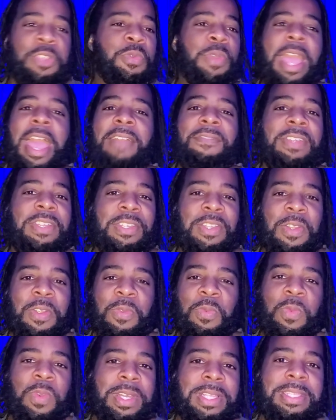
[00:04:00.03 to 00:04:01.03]
you haven't
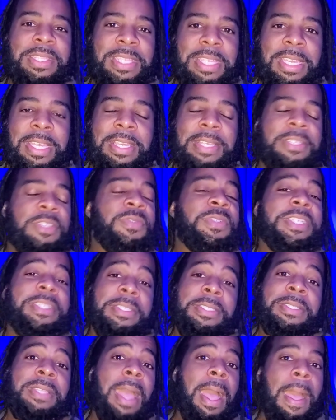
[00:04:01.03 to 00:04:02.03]
learned one thing, you need
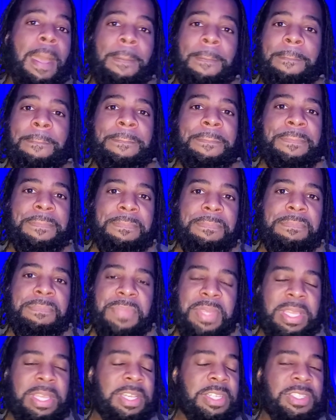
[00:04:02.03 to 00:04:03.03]
to stop,
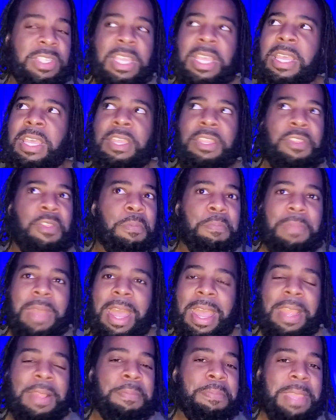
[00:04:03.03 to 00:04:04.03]
because your
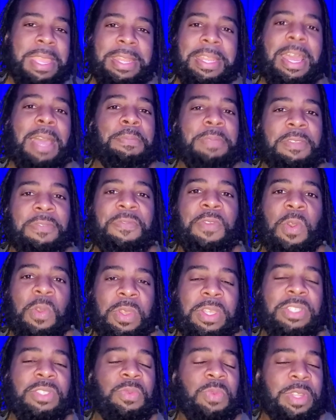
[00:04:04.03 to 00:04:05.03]
mind may not be
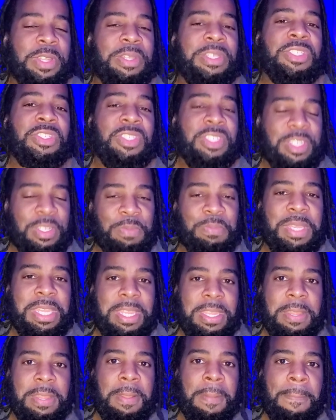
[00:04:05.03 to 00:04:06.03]
focused where it should
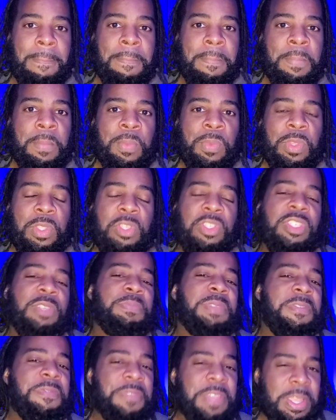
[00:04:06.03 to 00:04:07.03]
be. You
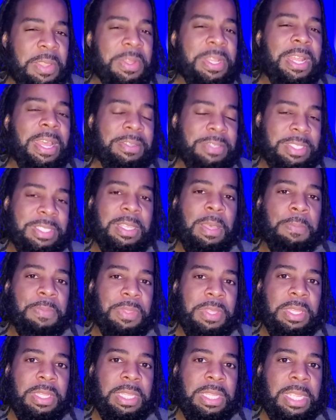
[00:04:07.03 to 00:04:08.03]
should be figuring out
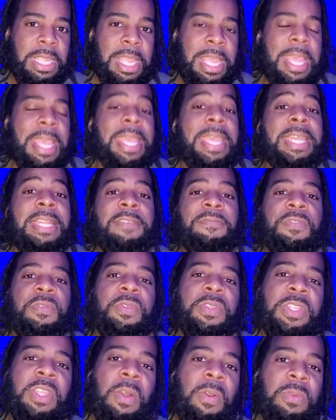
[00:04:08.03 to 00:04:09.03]
something. And if
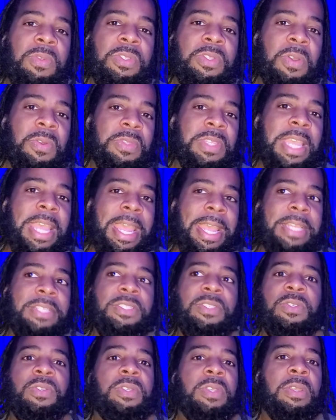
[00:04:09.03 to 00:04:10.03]
you don't know the
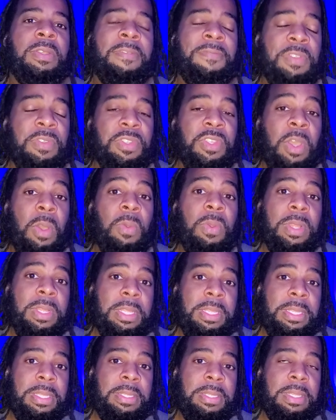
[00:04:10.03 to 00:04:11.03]
answer, if you don't
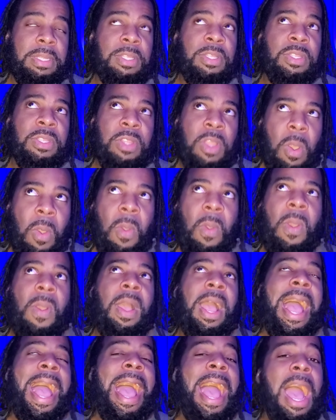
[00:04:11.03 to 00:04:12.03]
know
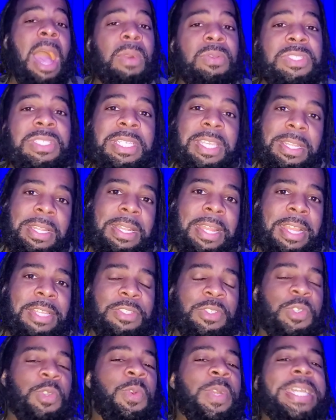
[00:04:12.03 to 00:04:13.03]
how to get an
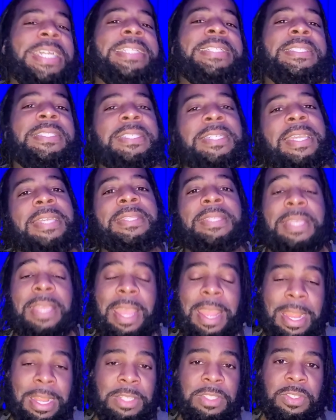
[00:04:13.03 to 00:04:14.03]
answer, go ahead and look at
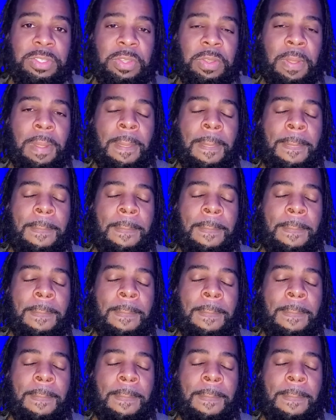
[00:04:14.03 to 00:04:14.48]
the answer